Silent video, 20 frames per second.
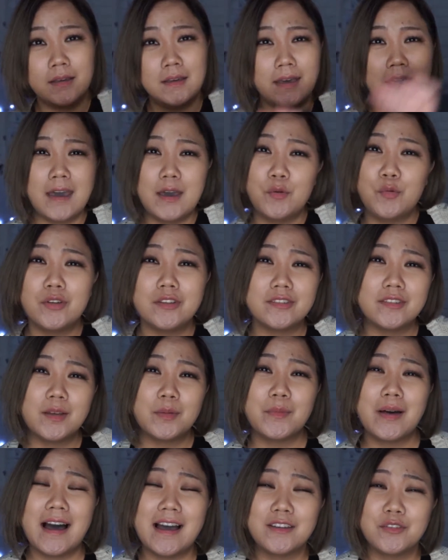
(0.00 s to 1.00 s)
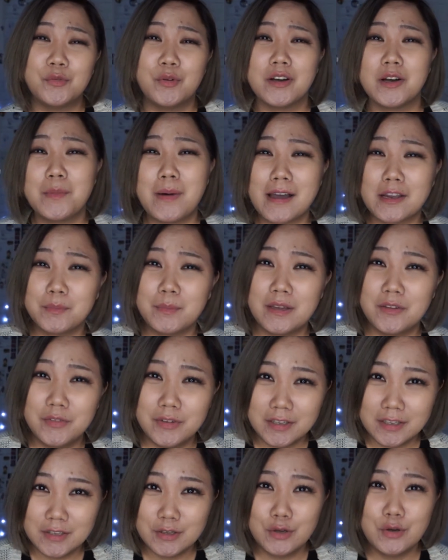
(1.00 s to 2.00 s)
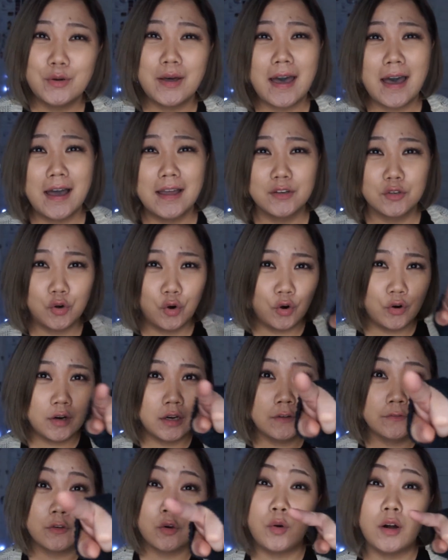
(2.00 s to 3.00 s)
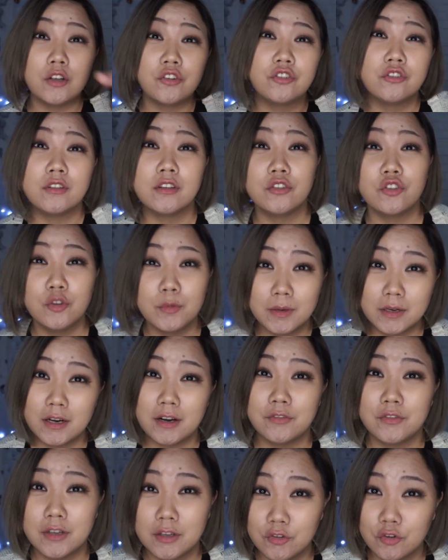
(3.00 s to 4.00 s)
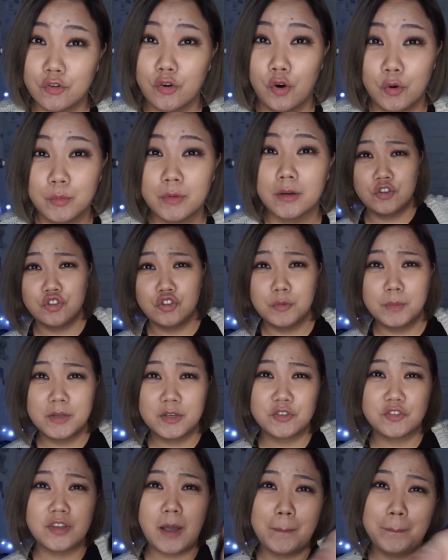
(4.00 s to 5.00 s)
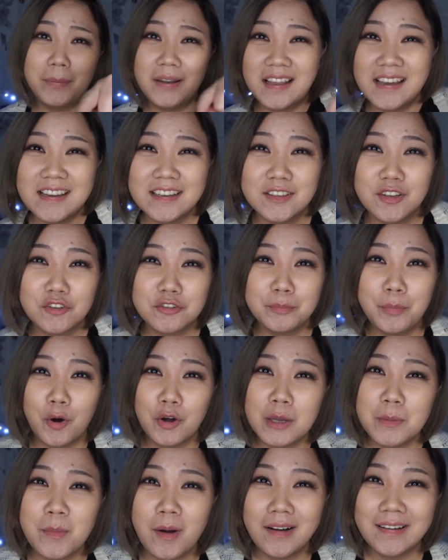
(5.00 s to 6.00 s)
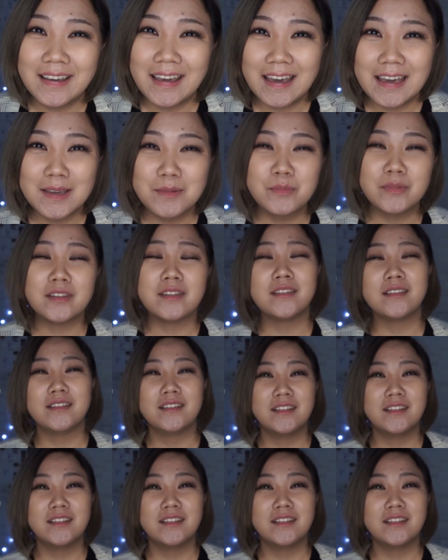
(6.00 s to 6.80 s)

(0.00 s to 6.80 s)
Hey, what's up guys? Welcome back to my video. And Corey, if you're watching this, you better have done your homework. You better stop playing those Pokemon games.